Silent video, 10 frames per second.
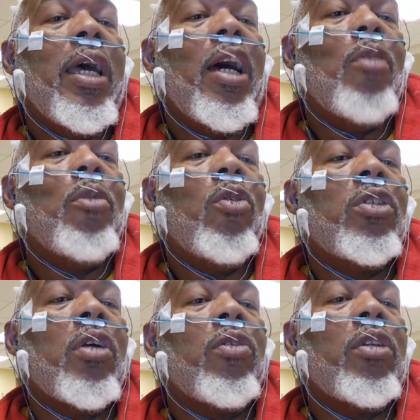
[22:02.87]
how
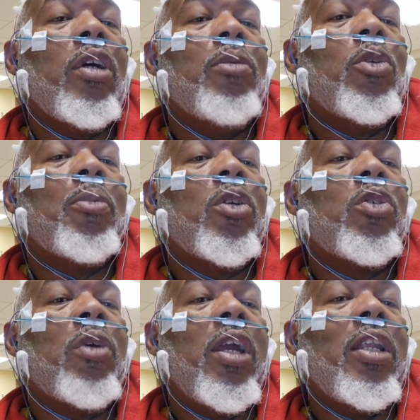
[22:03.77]
motorcycle clubs are
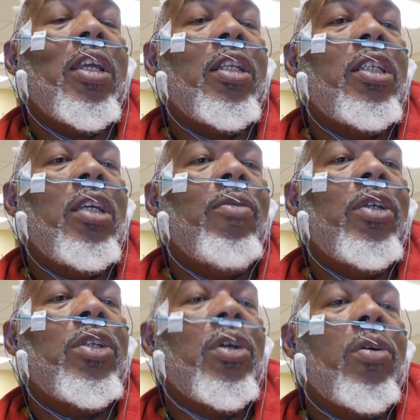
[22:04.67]
portrayed in
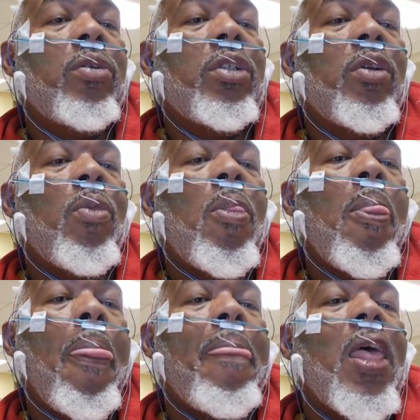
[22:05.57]
TV shows?
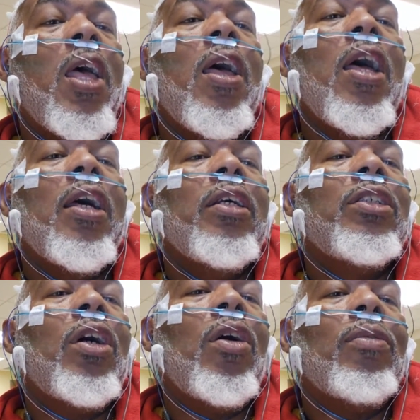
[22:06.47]

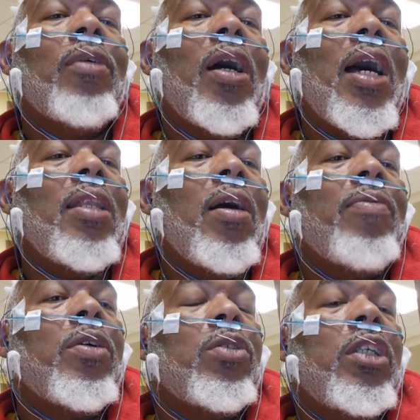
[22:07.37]
So I love
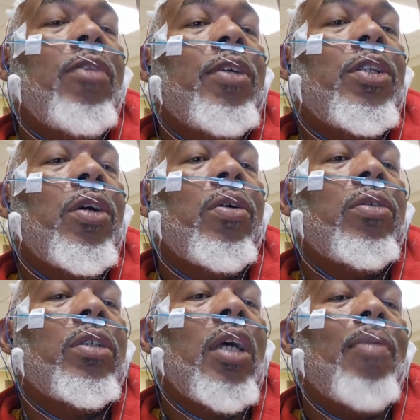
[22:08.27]
those TV shows.
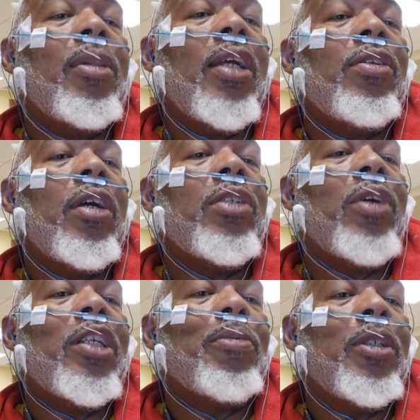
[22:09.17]
I'm glad you
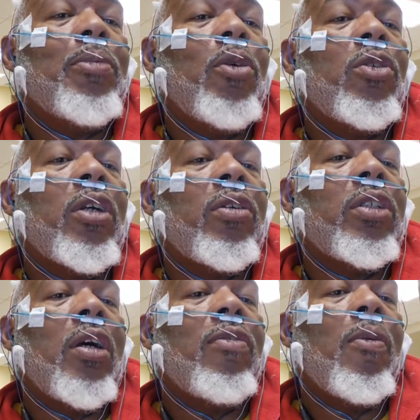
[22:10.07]
guys are asking me some motorcycle
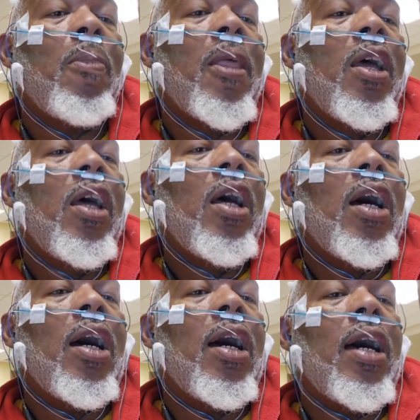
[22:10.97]
stuff.
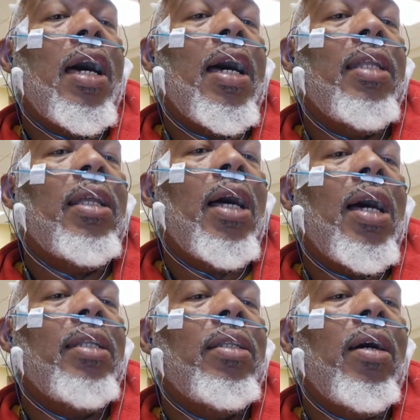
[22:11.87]
Uh, I
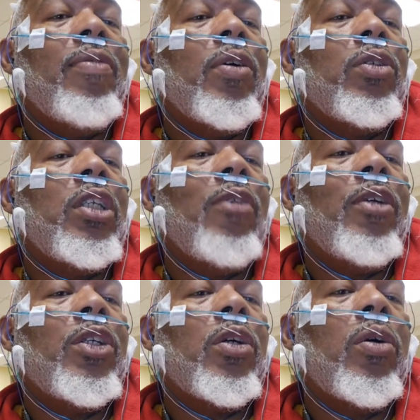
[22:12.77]
I love those
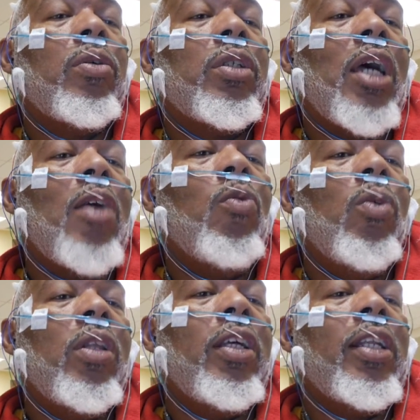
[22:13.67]
TV shows. I
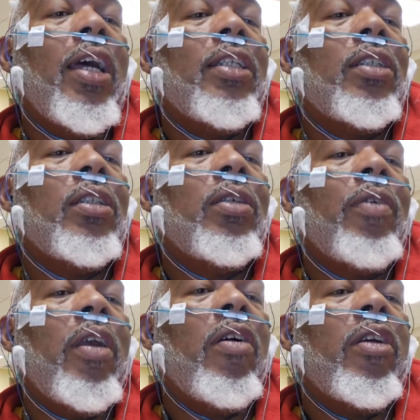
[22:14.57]
really like Sons of
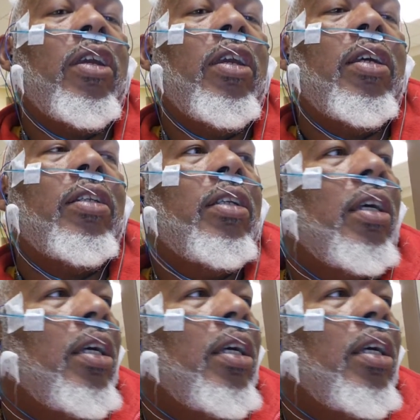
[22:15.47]
Anarchy and